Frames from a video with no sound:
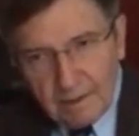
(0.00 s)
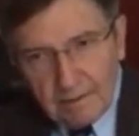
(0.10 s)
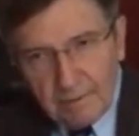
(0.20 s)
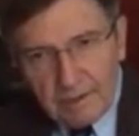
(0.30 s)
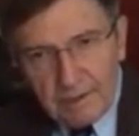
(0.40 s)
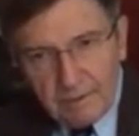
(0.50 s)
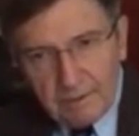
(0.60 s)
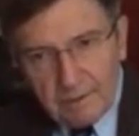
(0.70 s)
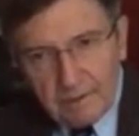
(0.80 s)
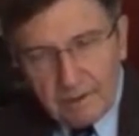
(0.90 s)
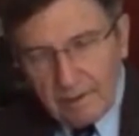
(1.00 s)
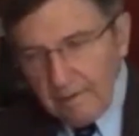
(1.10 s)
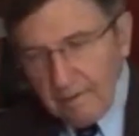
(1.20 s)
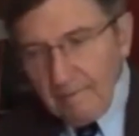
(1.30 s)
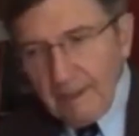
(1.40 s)
with the
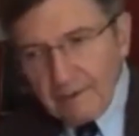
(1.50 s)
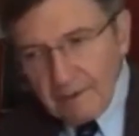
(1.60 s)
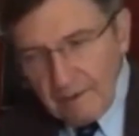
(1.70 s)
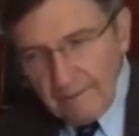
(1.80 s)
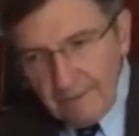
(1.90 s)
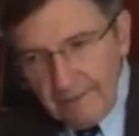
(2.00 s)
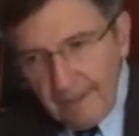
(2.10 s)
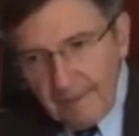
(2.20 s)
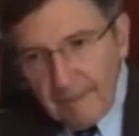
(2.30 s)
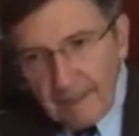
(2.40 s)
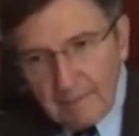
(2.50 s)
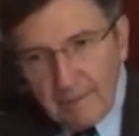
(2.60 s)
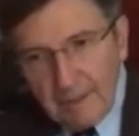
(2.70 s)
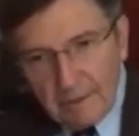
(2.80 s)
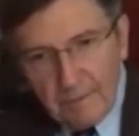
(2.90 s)
amount of
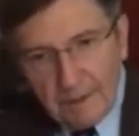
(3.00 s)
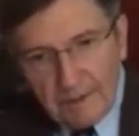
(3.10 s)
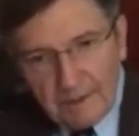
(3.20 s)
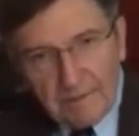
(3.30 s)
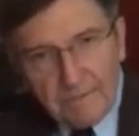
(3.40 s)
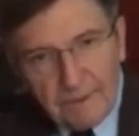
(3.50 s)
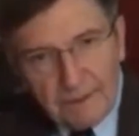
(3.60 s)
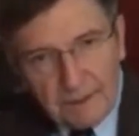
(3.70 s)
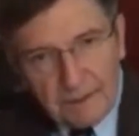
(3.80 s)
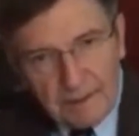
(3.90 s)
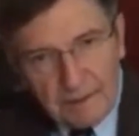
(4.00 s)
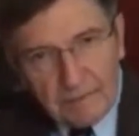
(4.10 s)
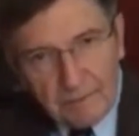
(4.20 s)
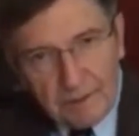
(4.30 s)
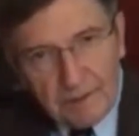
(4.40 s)
mathematical methods in physics that
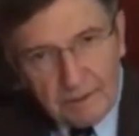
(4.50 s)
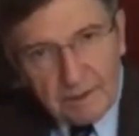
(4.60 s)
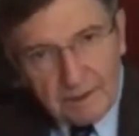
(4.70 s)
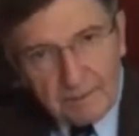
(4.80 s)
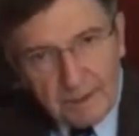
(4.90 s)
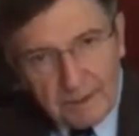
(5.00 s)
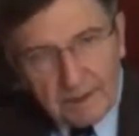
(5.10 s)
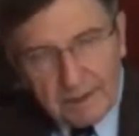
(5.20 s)
we expect.